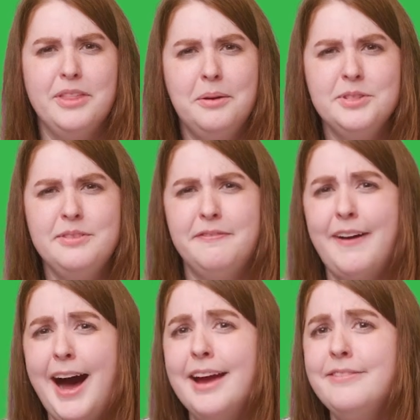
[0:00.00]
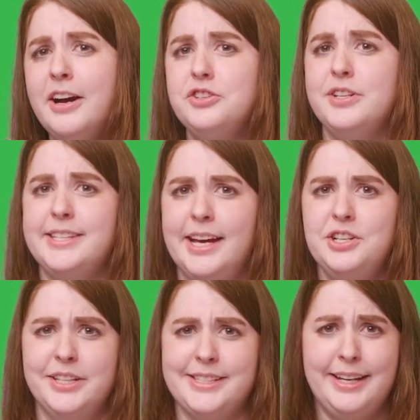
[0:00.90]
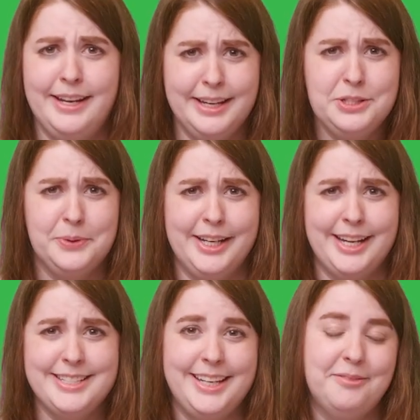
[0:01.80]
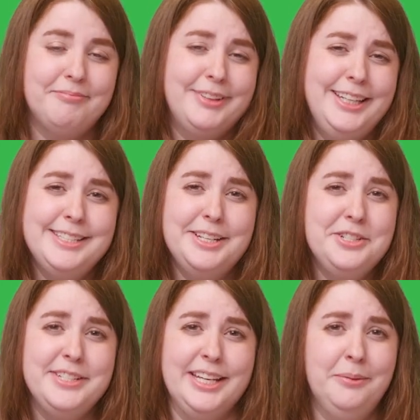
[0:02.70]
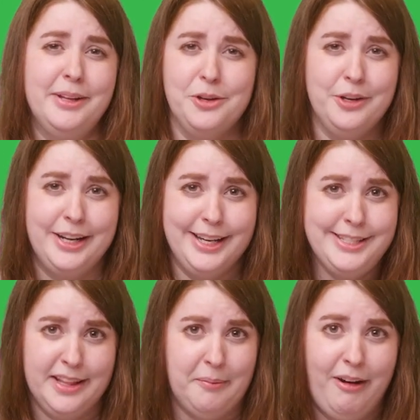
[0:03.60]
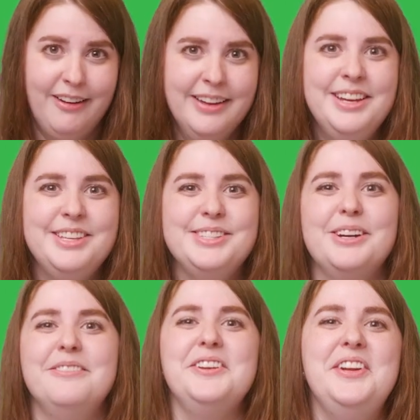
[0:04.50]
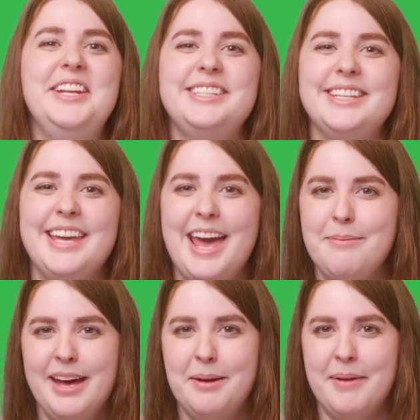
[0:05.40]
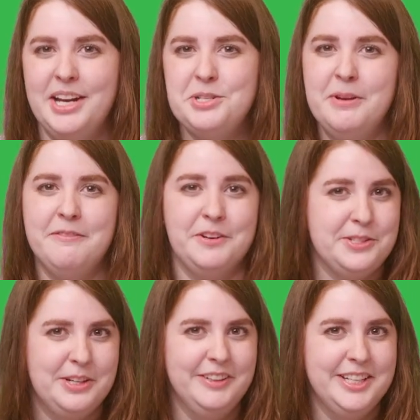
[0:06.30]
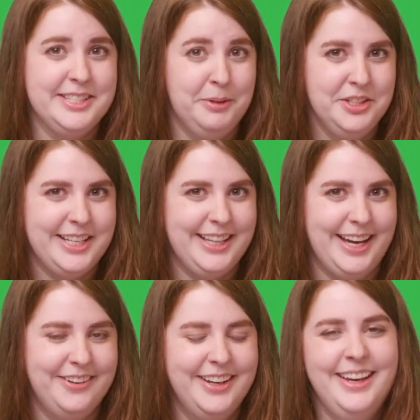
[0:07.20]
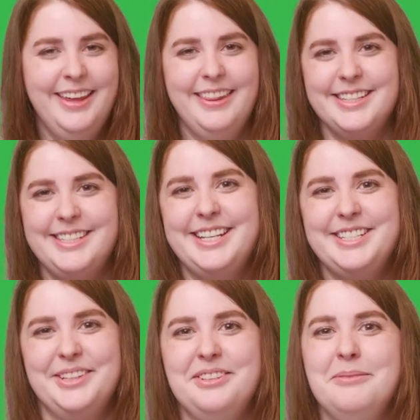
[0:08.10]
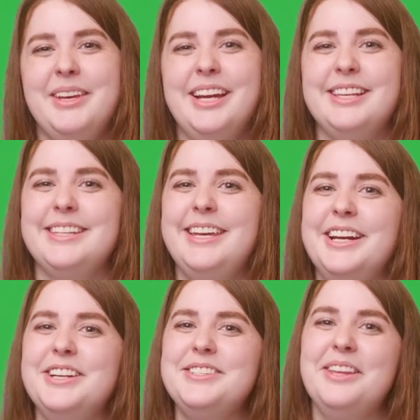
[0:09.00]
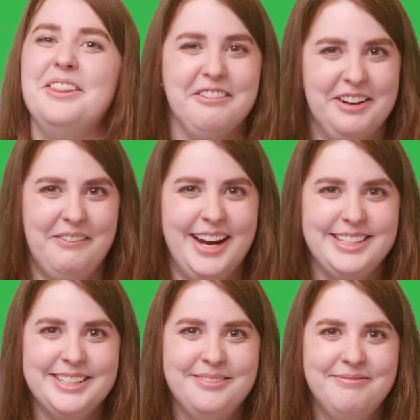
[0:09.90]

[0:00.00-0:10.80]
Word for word: With almost 500 sessions at Next 2019, it's understandable that you couldn't get to them all. So if you didn't see API Management for Serverless and Multi-Cloud, then stay tuned, because here's the rewind.